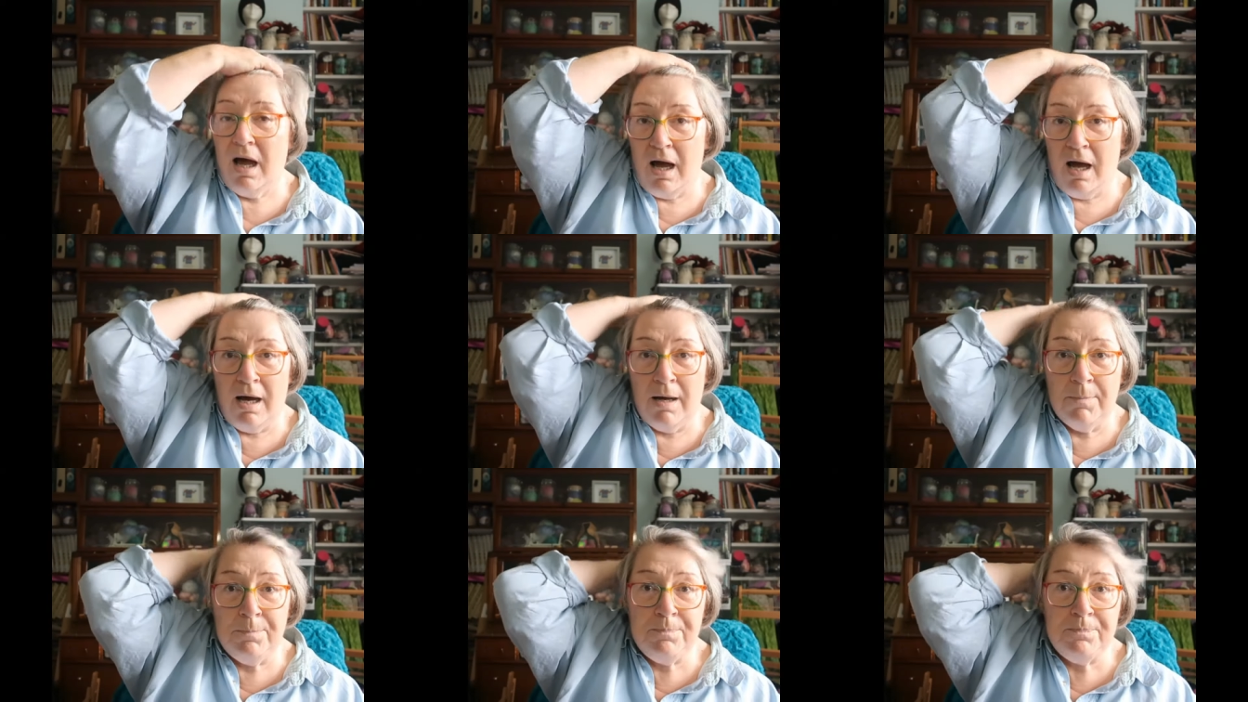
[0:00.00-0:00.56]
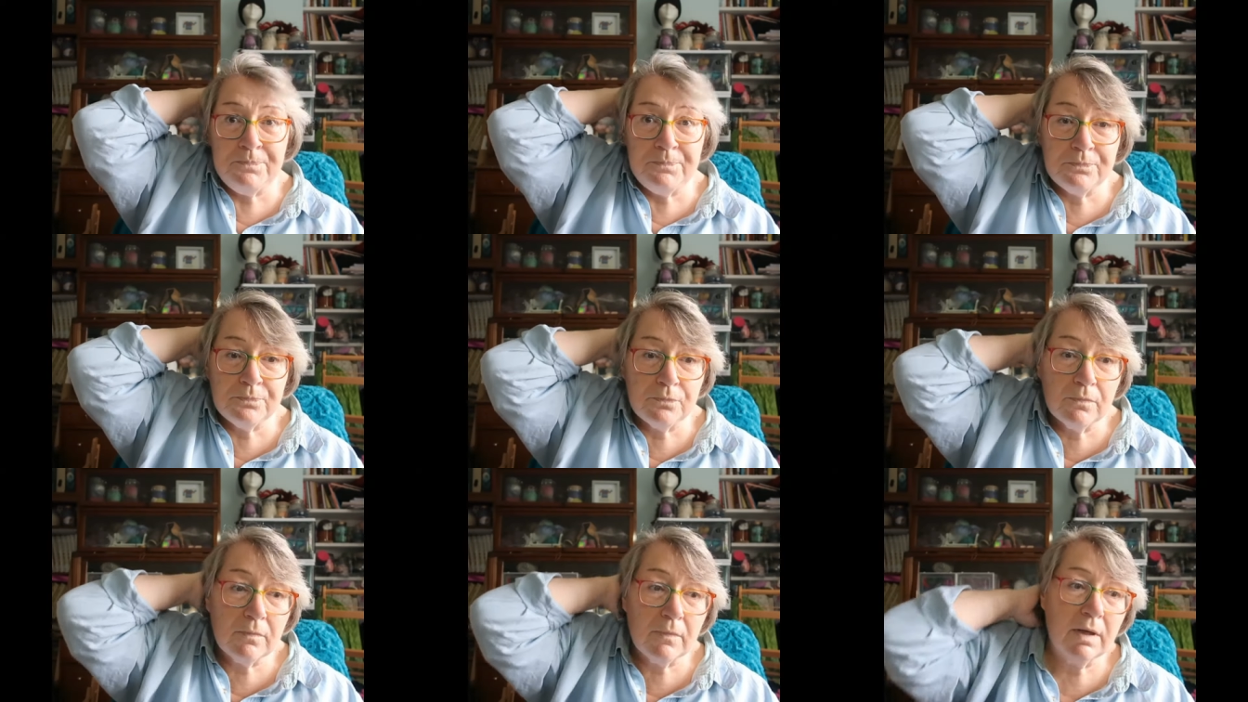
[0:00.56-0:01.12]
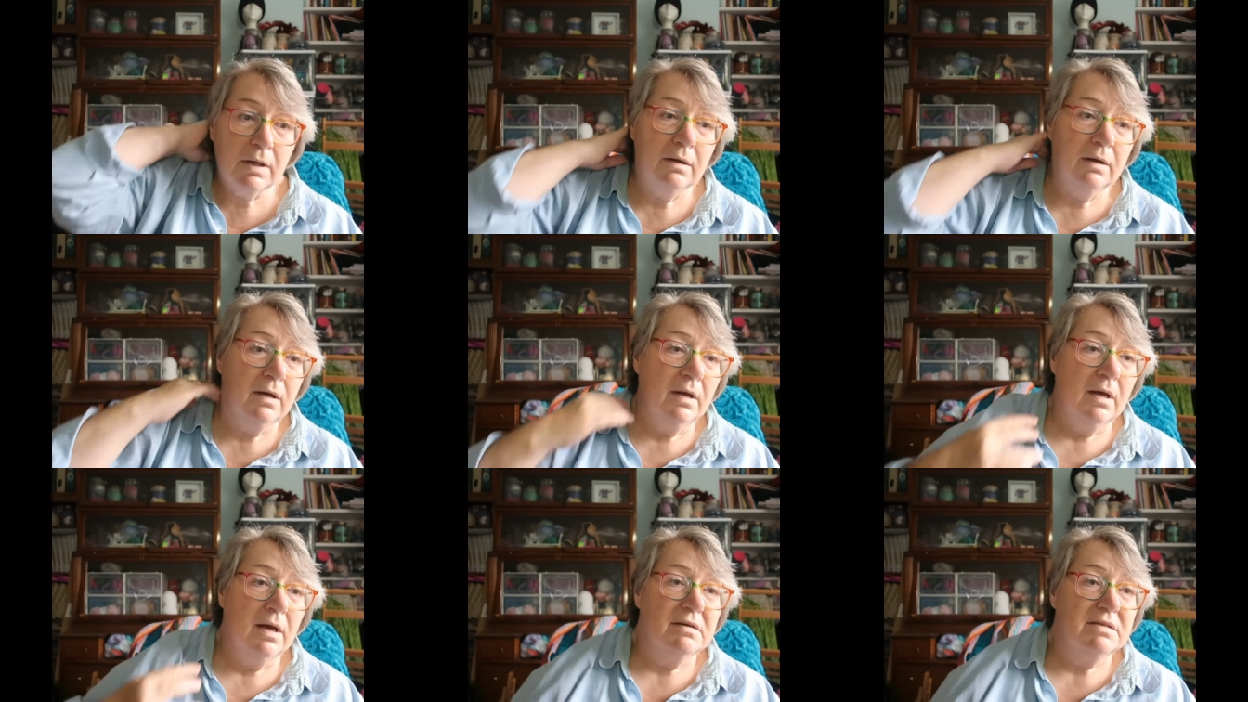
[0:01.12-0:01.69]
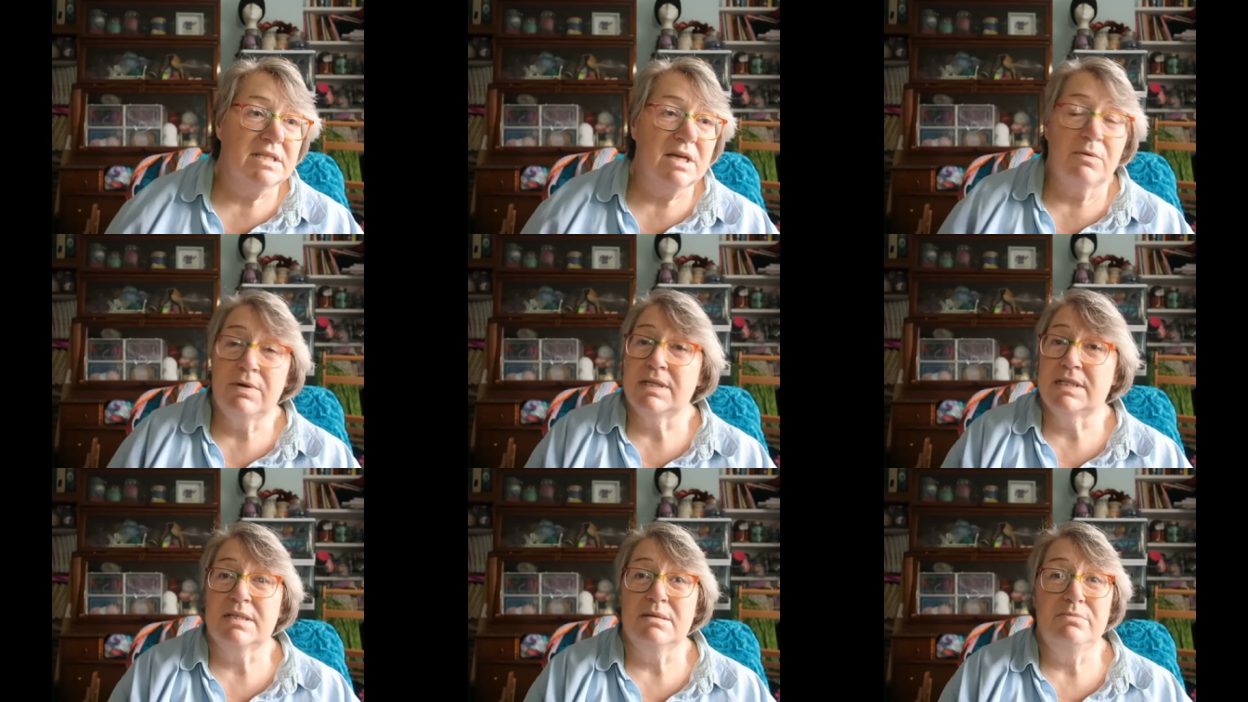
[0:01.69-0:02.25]
So
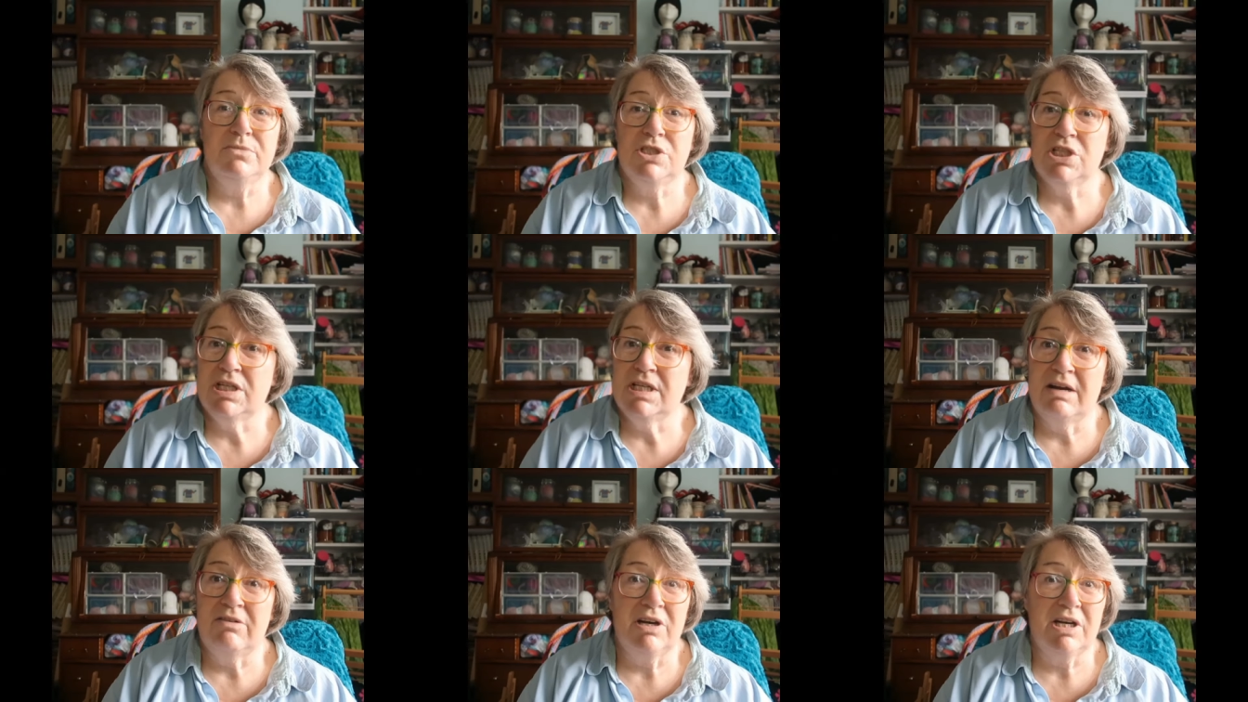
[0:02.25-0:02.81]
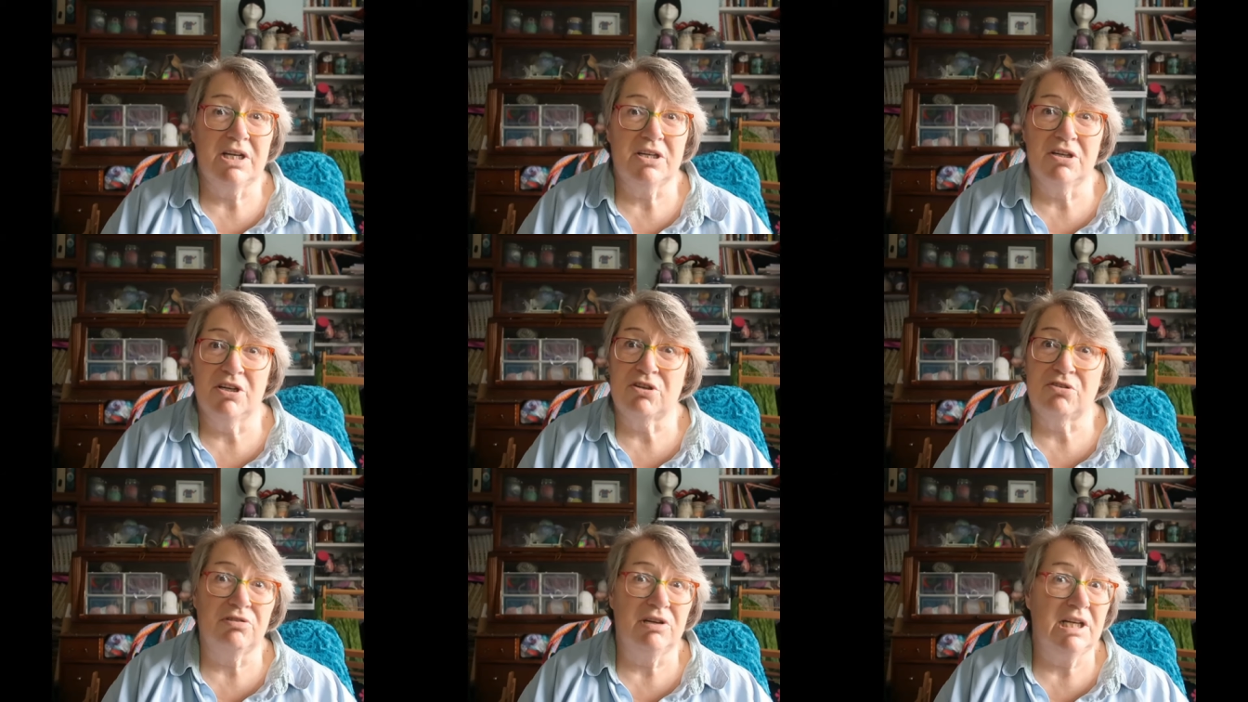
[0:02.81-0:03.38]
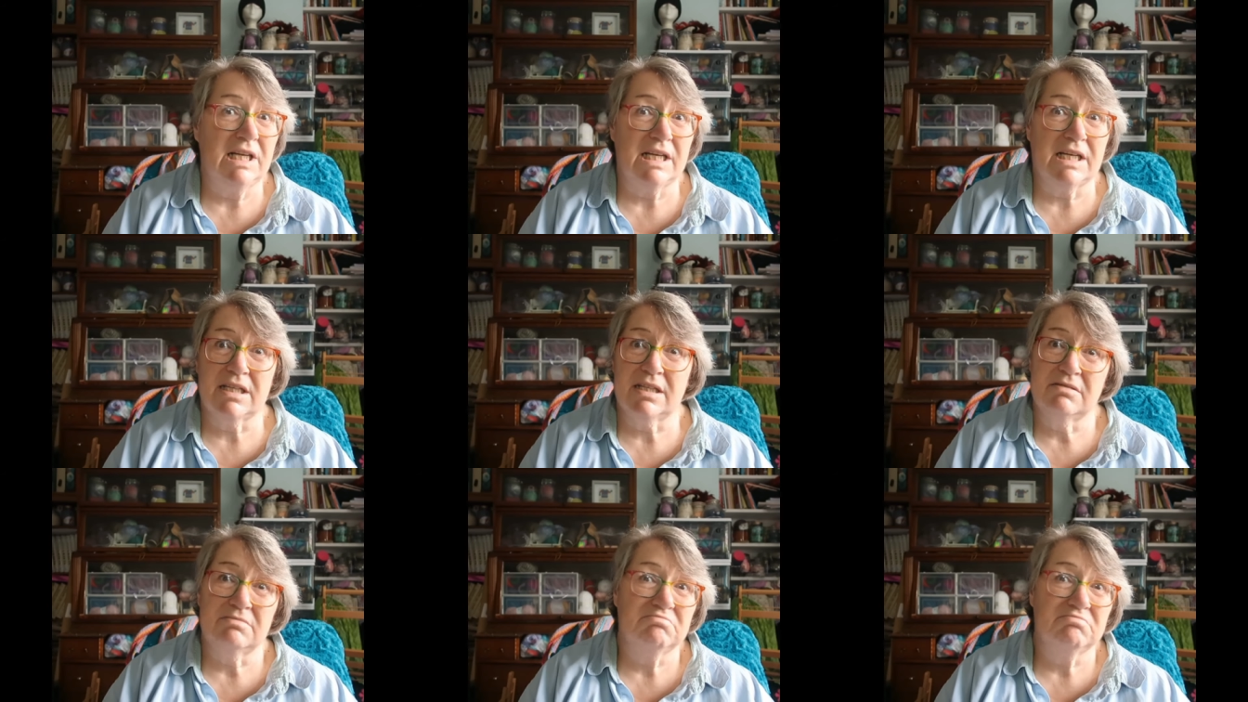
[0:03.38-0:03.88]
it's some generic acrylic